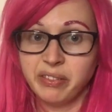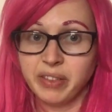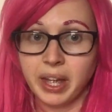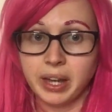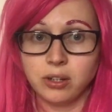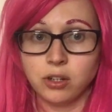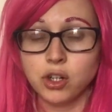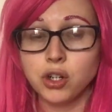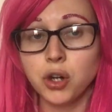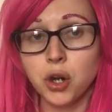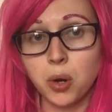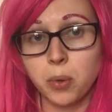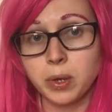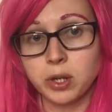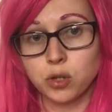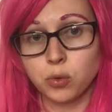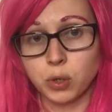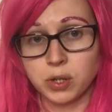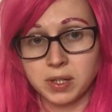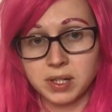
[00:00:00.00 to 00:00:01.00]
then you know
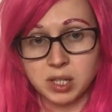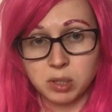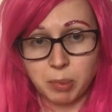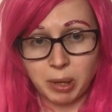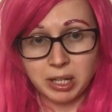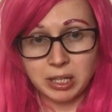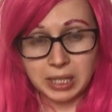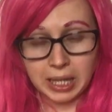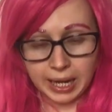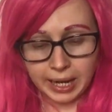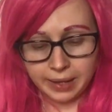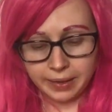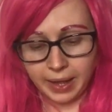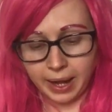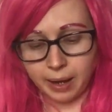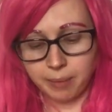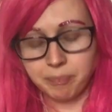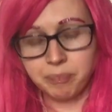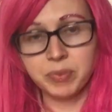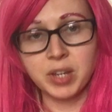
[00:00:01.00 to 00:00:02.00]
which ones are spelt like
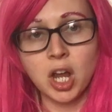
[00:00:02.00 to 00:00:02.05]
that.